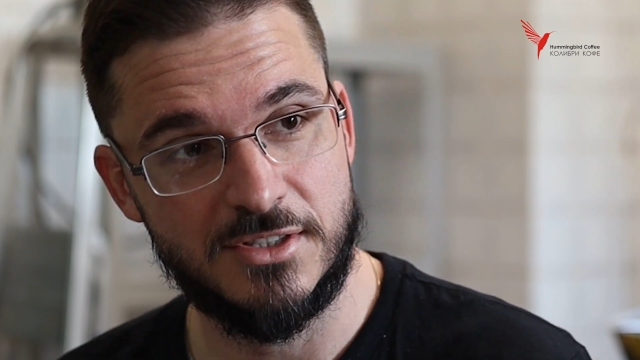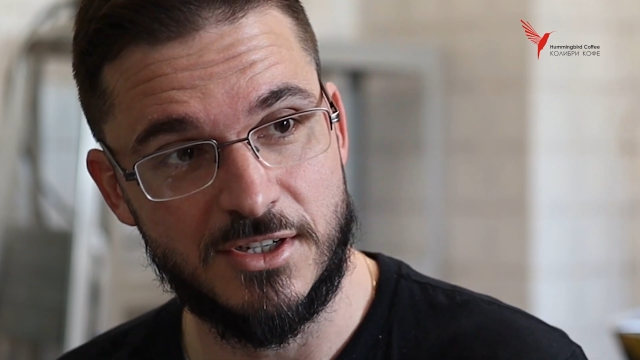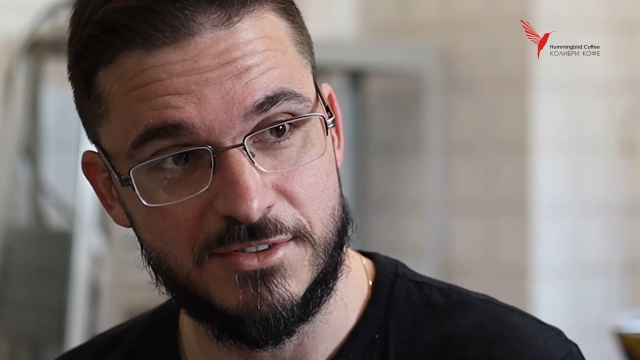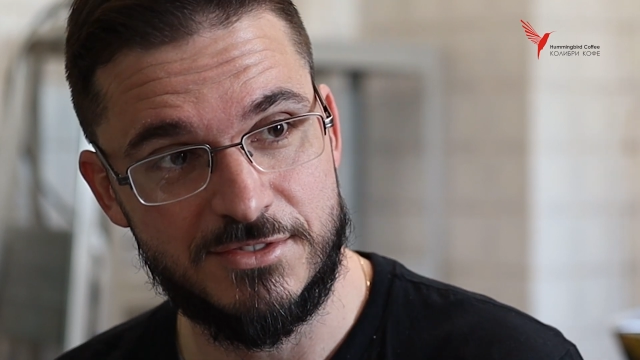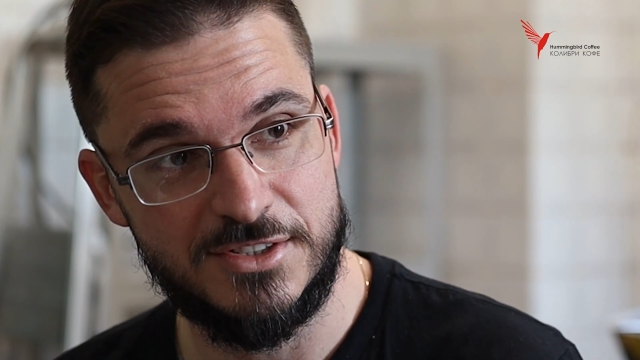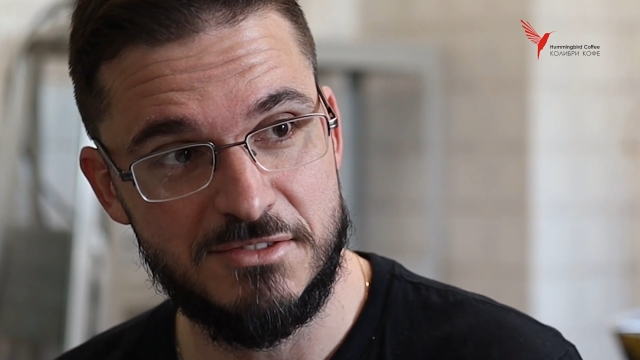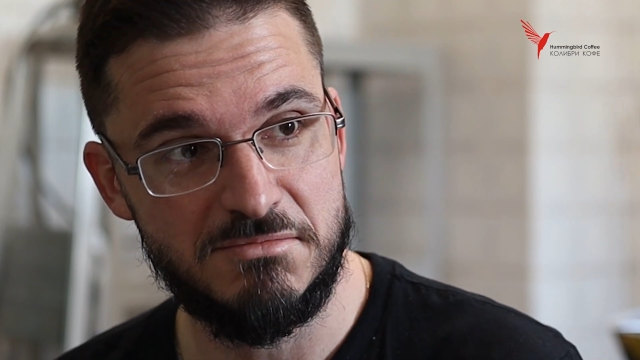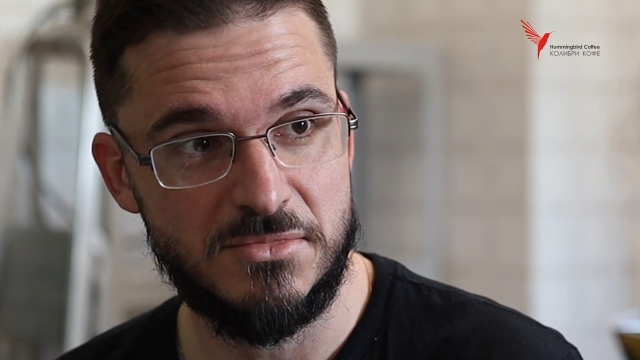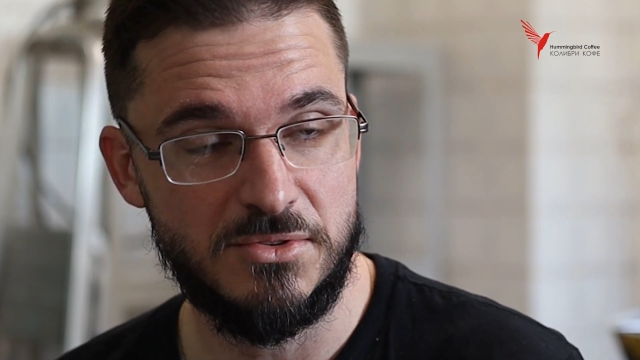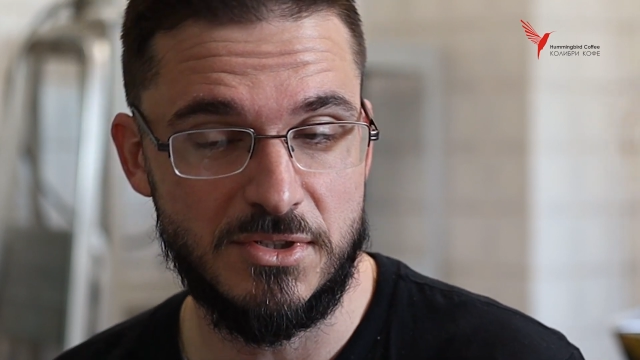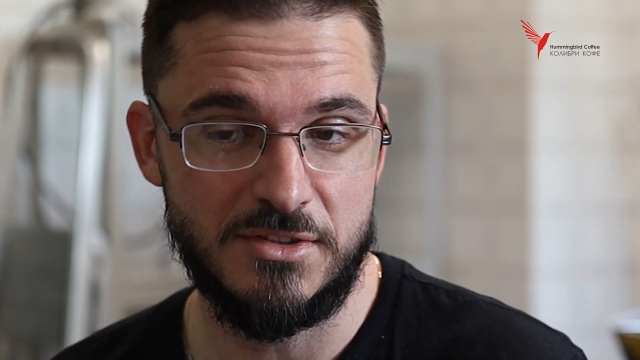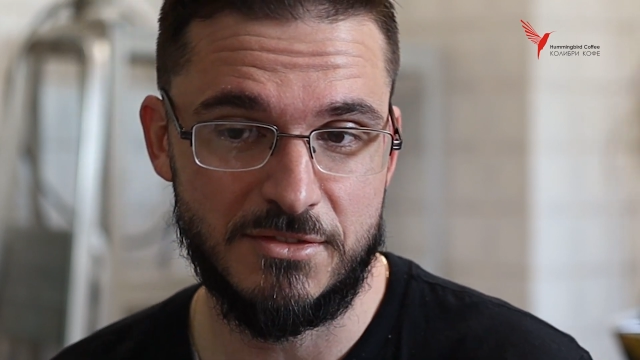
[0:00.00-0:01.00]
coffee
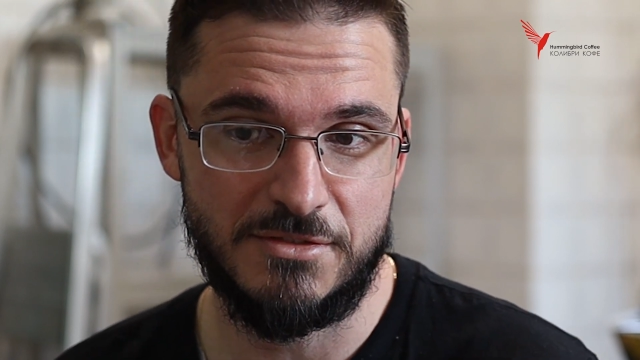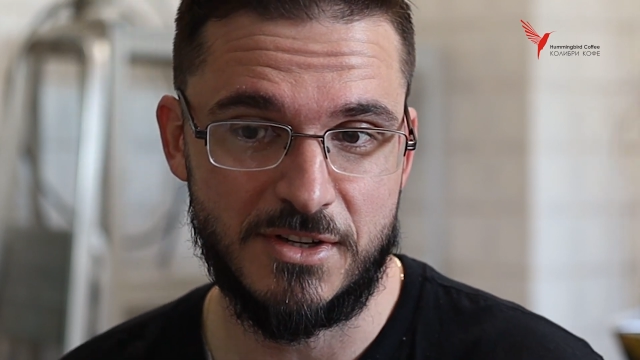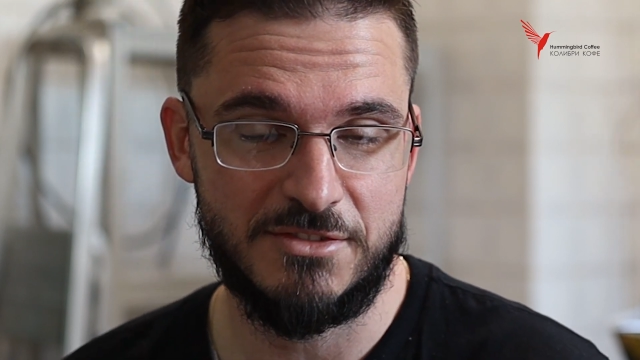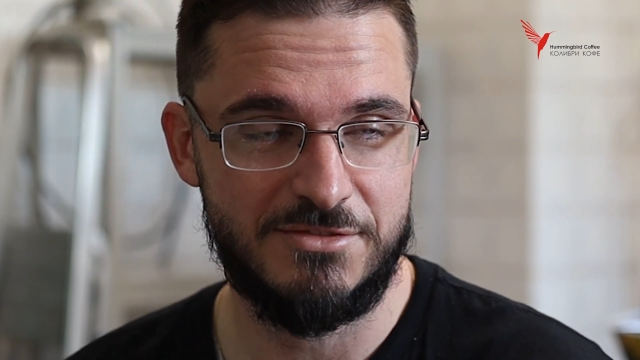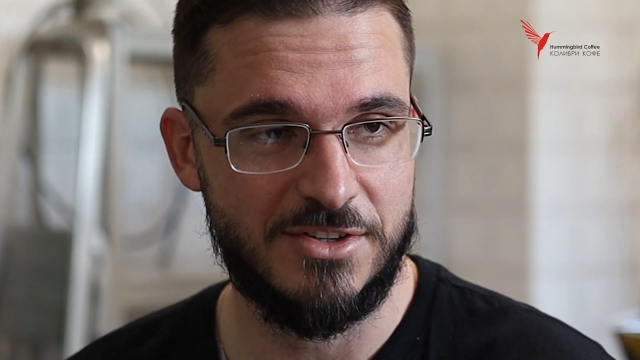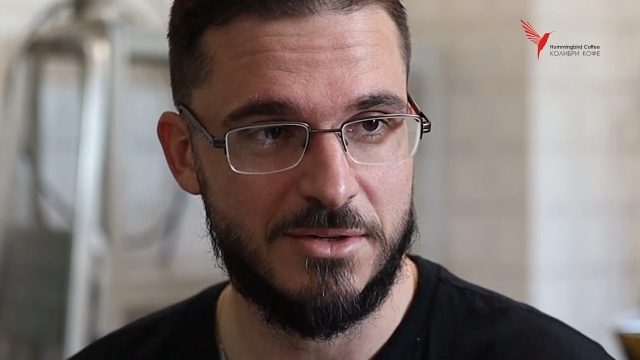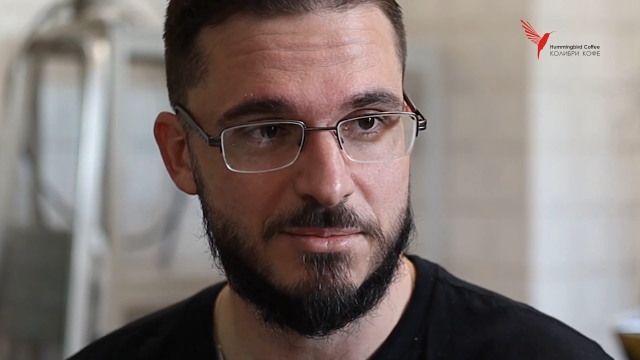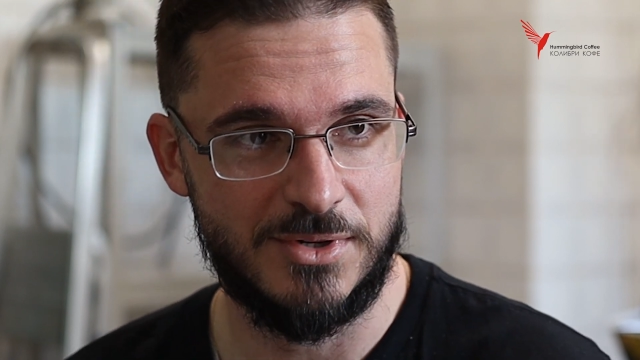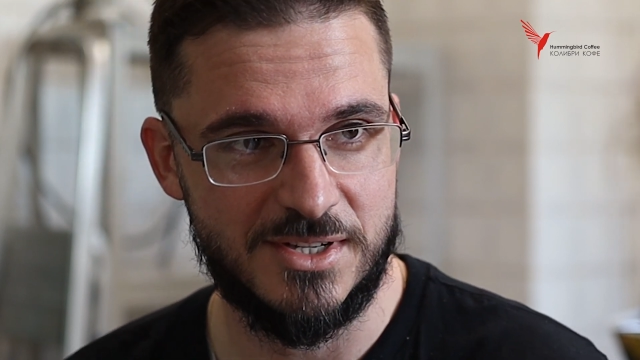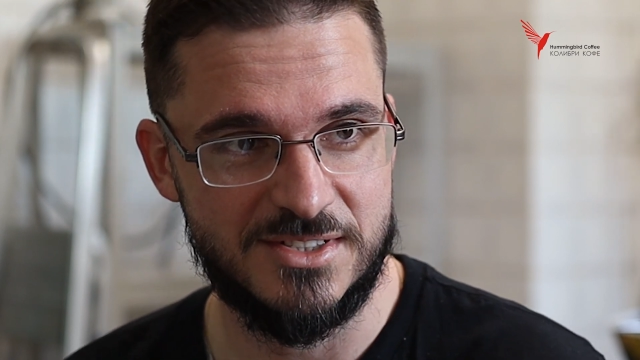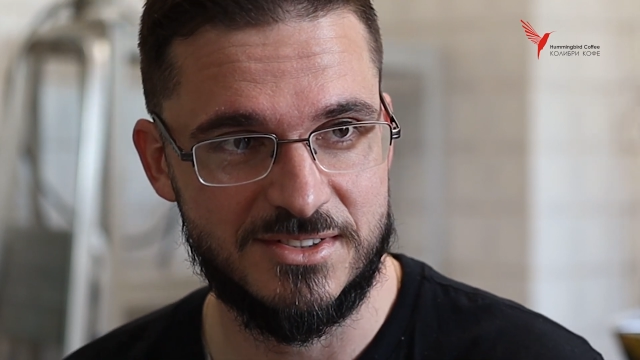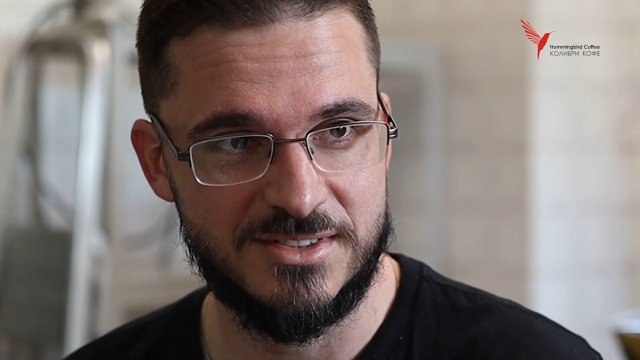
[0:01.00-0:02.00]
with a very fair
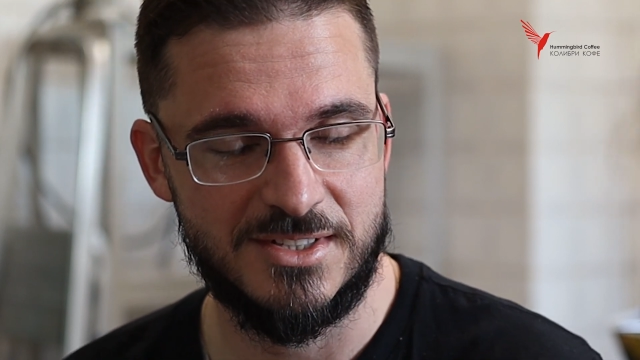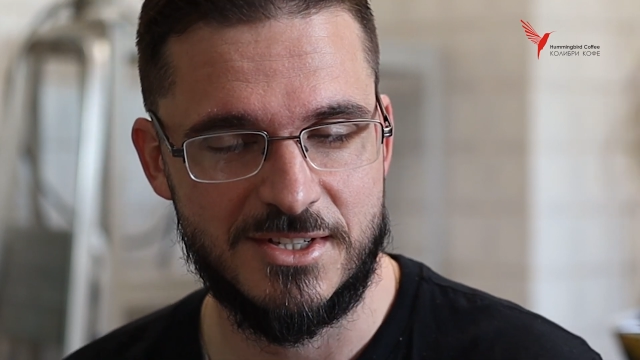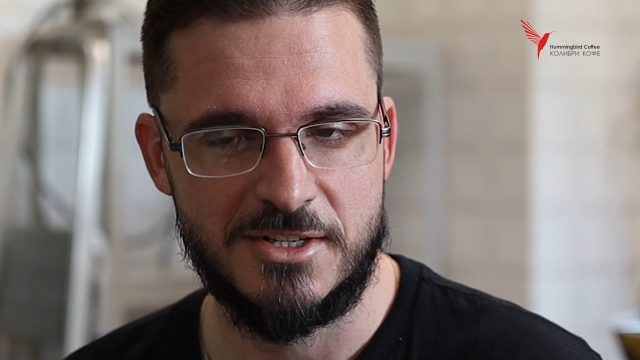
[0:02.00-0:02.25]
price.